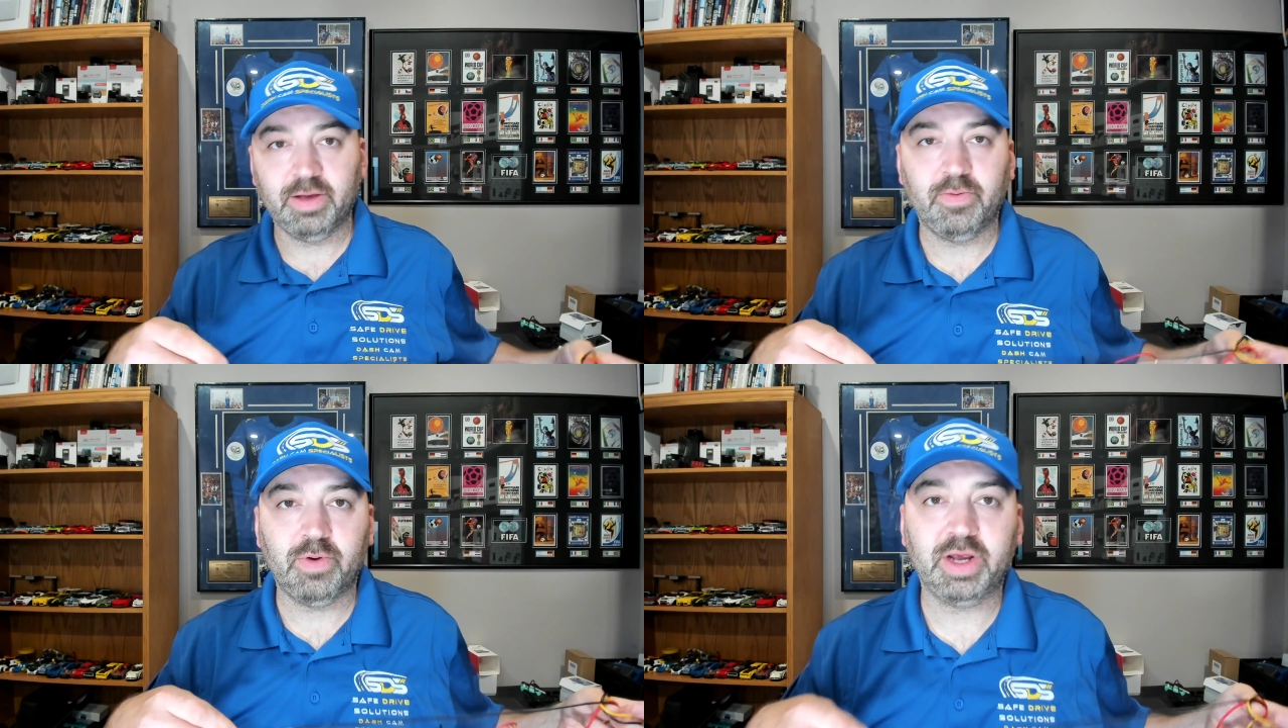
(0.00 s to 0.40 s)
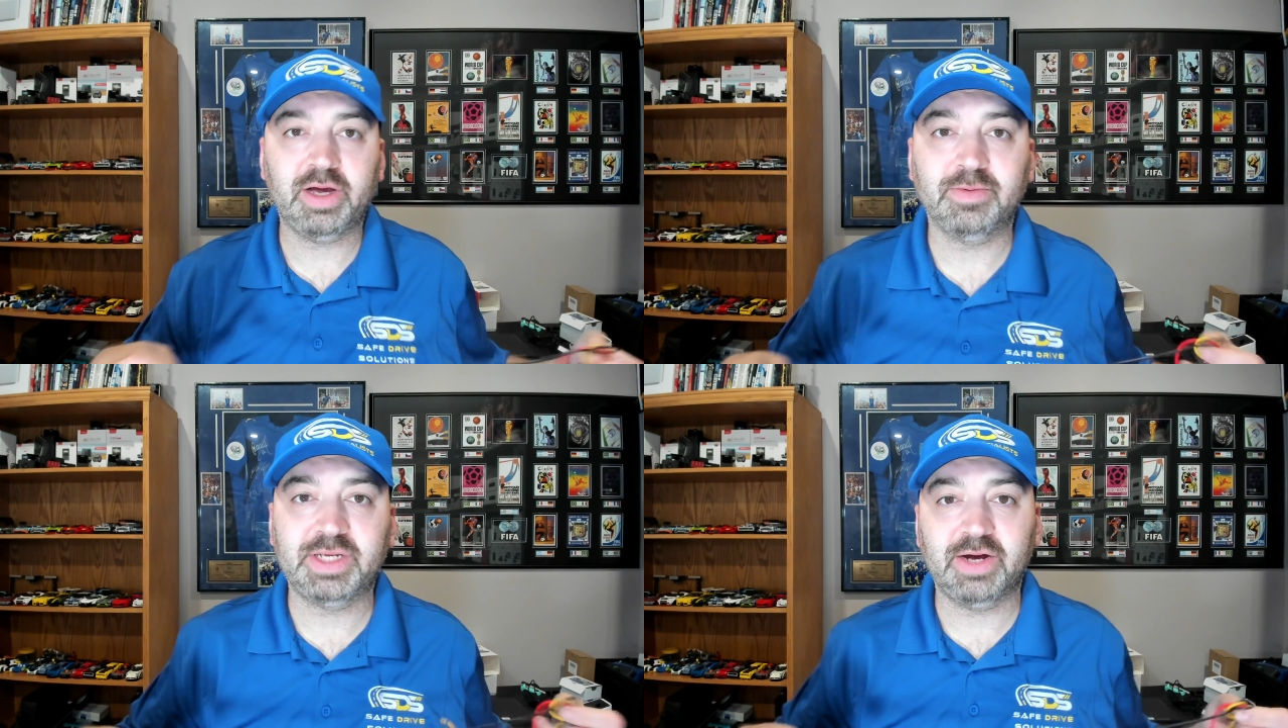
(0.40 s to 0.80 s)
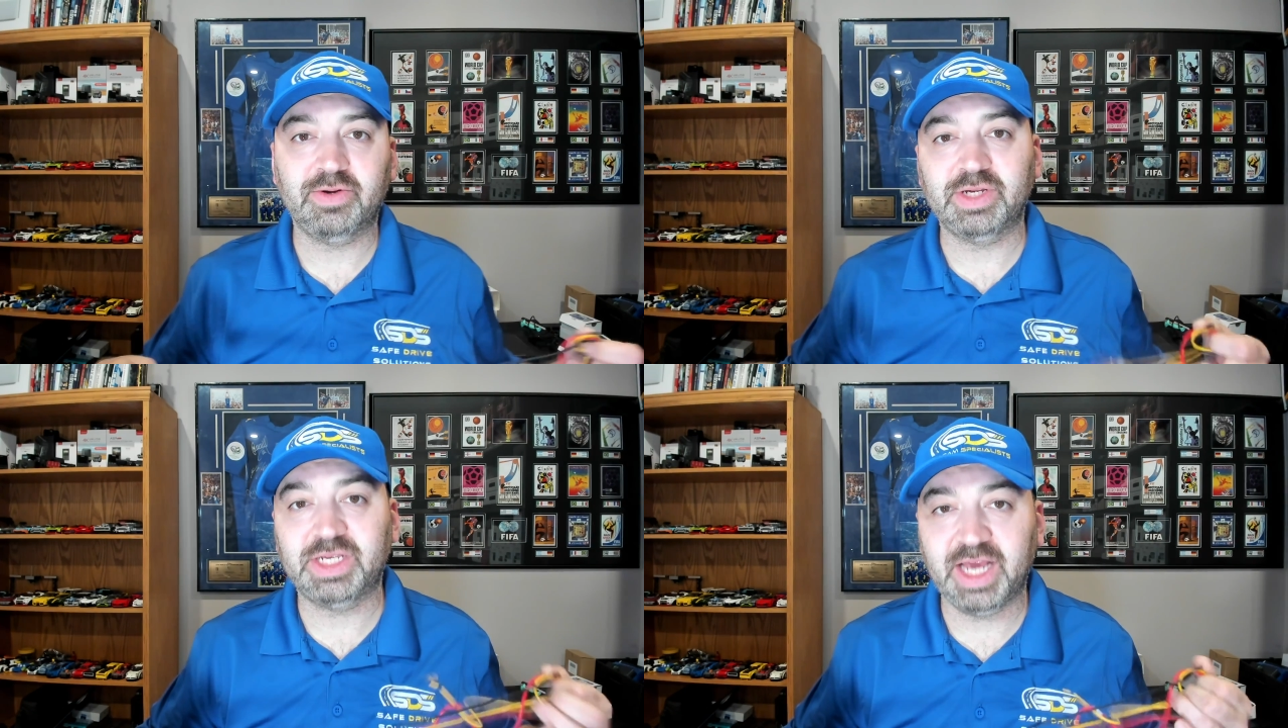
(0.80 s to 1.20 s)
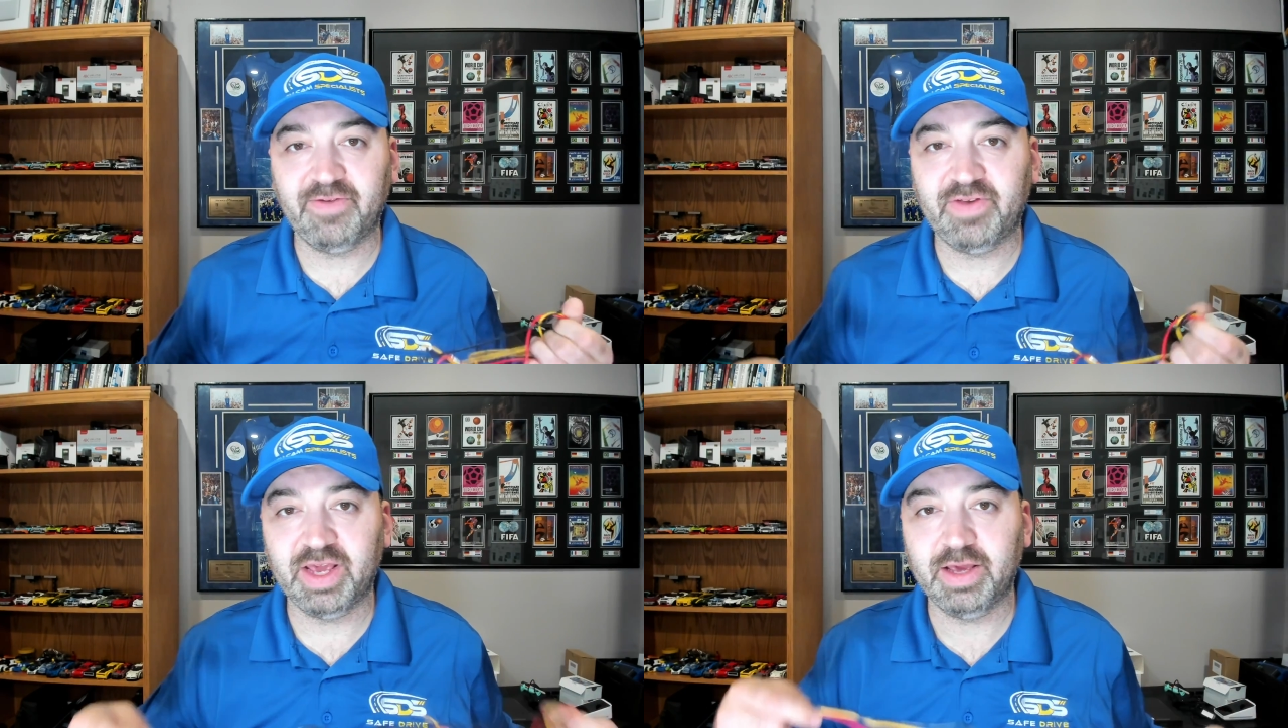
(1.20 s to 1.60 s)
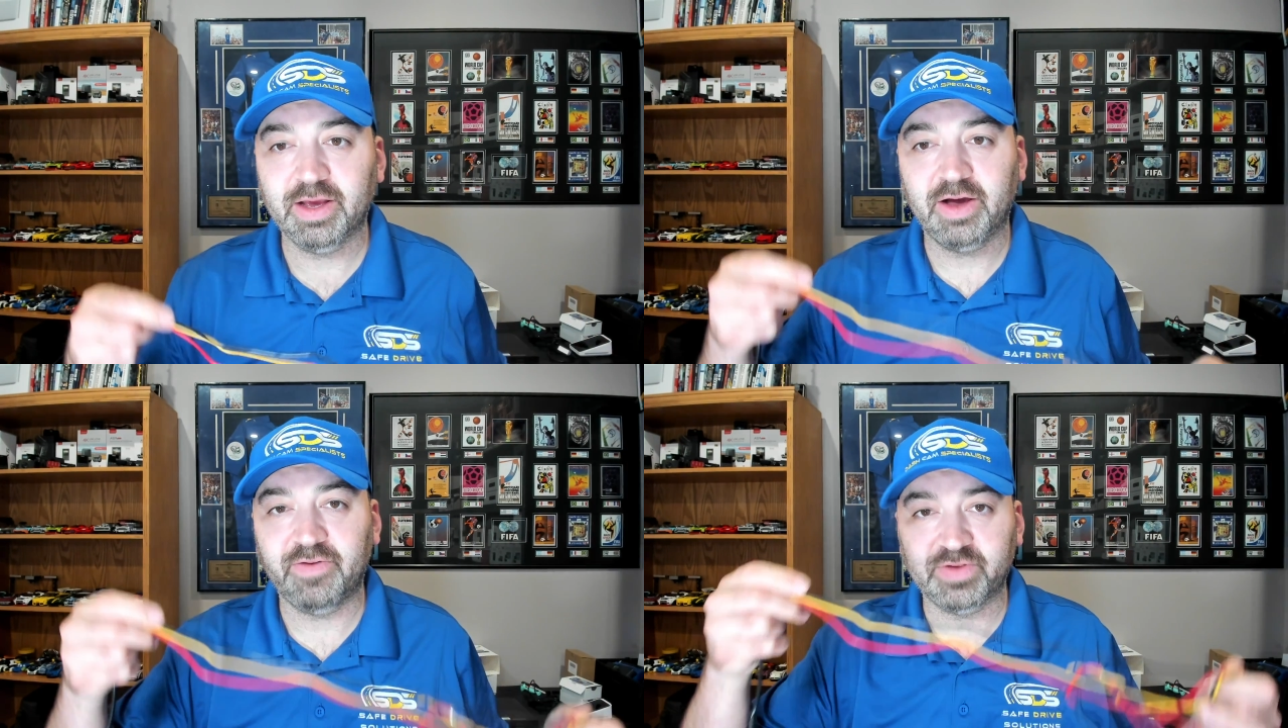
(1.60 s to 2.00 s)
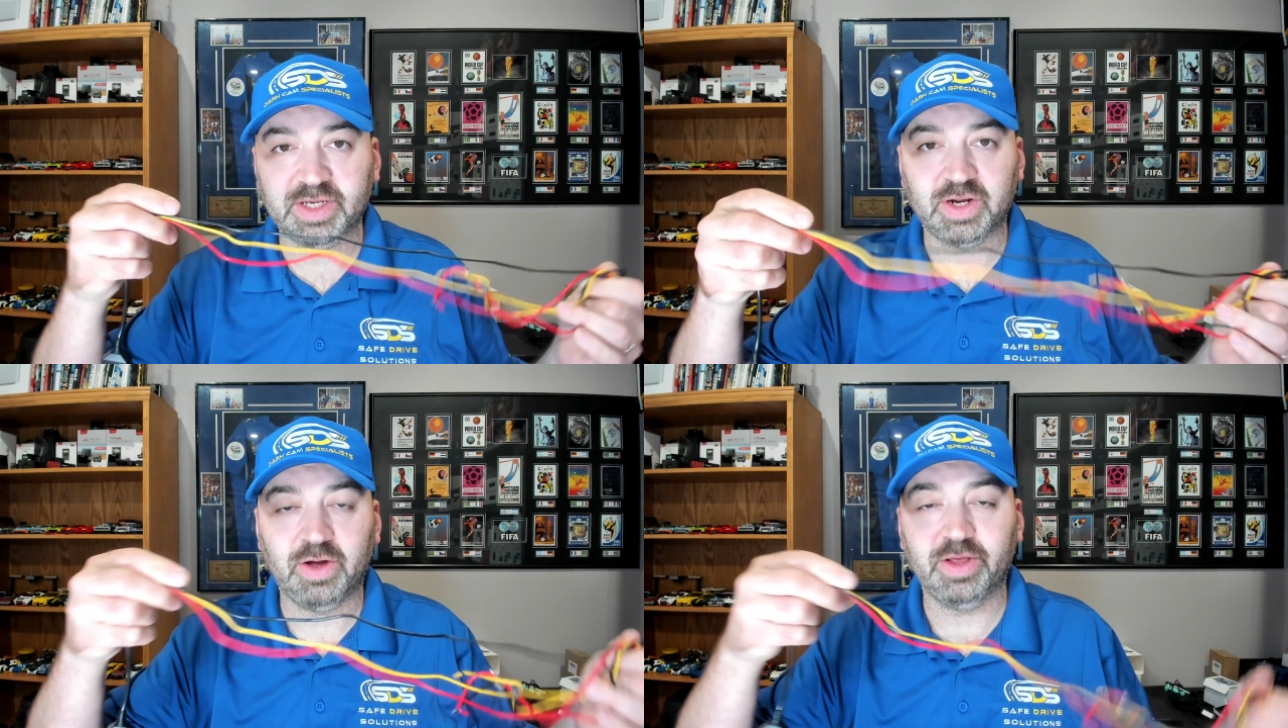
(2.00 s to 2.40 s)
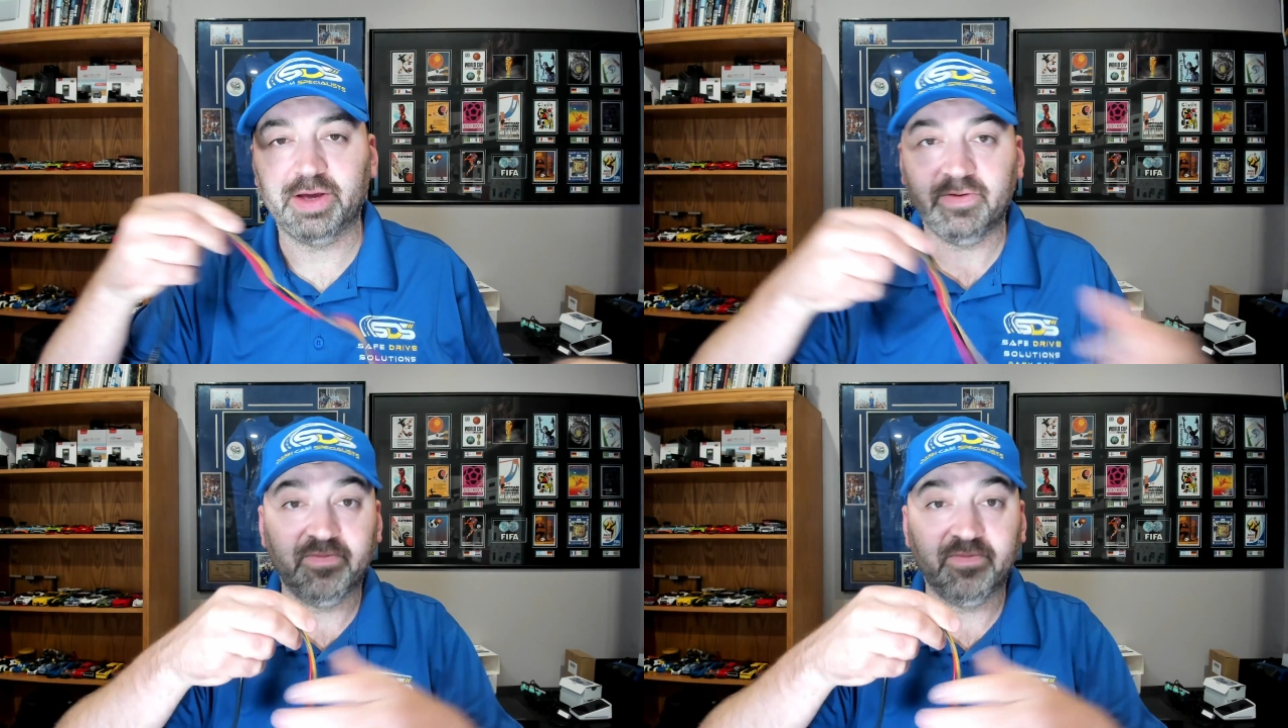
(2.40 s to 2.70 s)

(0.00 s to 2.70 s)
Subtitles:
when it comes down to safety of installing